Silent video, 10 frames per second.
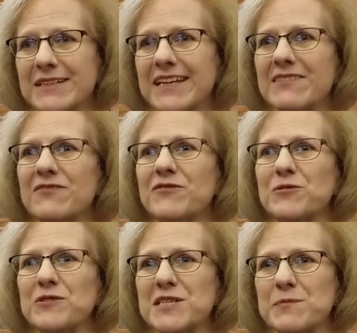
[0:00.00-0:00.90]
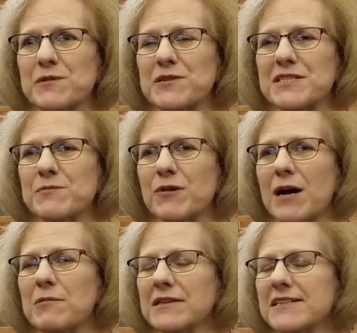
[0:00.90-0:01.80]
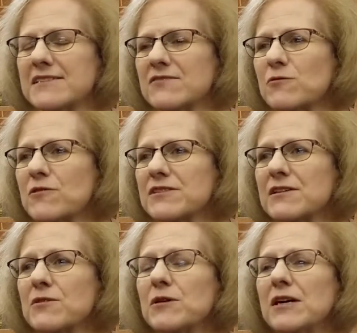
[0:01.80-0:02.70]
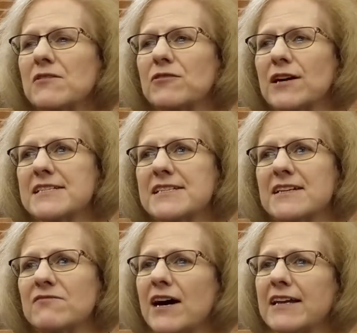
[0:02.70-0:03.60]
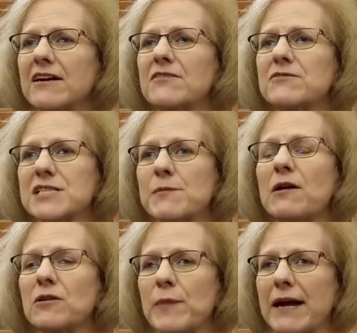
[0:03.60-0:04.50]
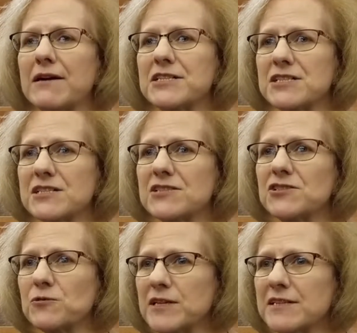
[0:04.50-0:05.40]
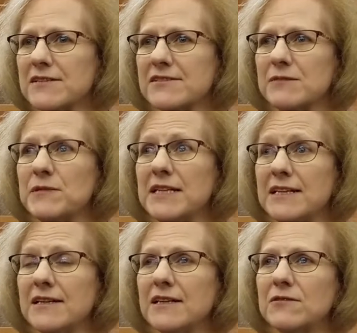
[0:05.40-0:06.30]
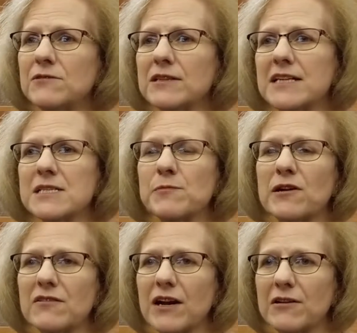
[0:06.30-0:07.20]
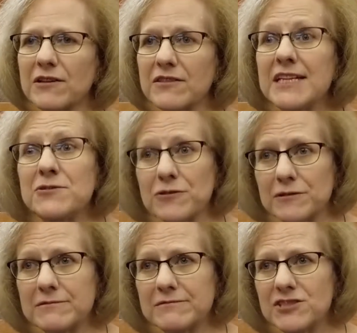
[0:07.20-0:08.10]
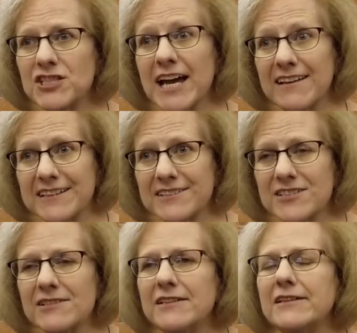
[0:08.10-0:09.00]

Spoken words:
get the food dispersed properly and so forth. So for us to invite other smaller parishes to join us, to me, really is part of our cathedral challenge.